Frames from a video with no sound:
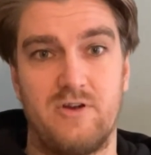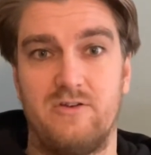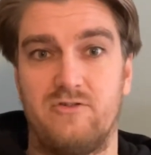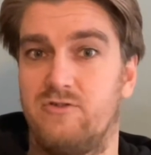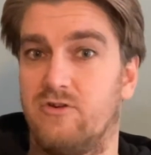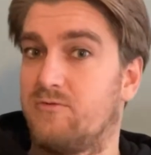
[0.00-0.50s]

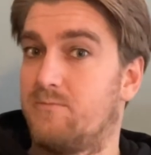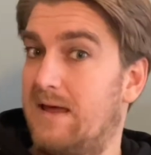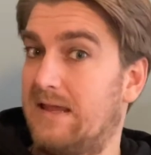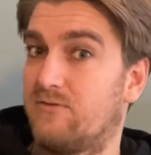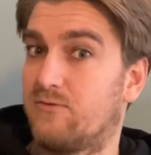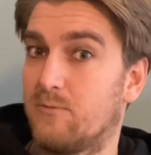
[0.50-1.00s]
it's just
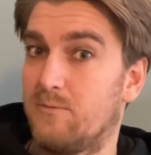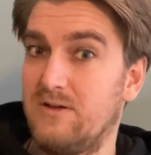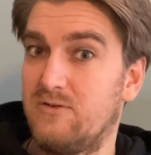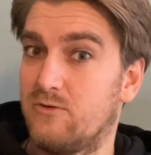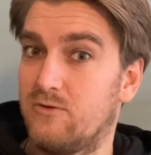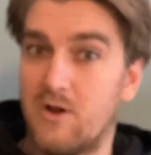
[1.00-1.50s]
meant for me
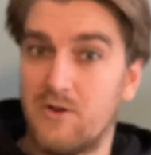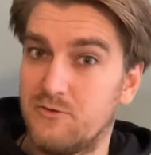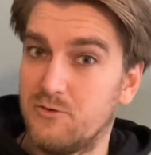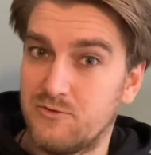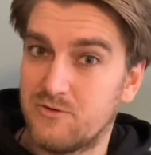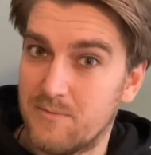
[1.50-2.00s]
to not
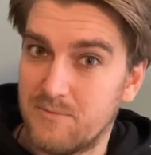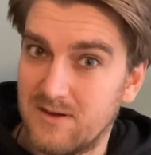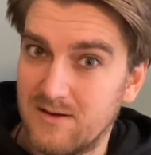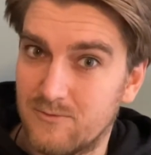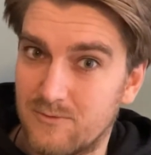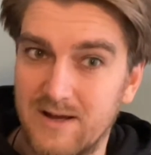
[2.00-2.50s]
do
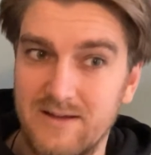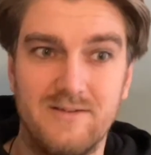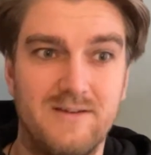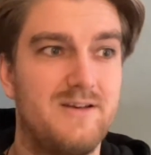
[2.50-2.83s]
something, right?